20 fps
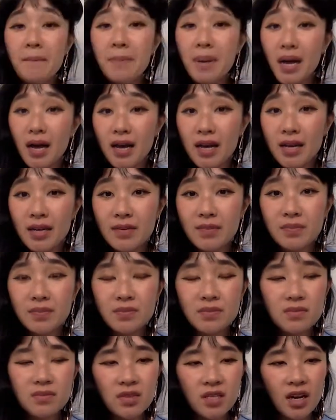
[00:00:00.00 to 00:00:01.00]
but
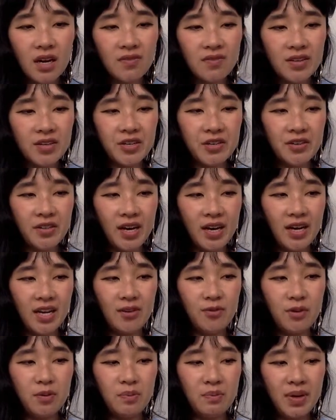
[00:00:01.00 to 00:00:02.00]
I figured
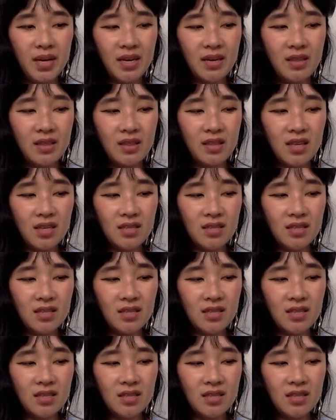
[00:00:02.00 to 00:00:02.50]
that it would make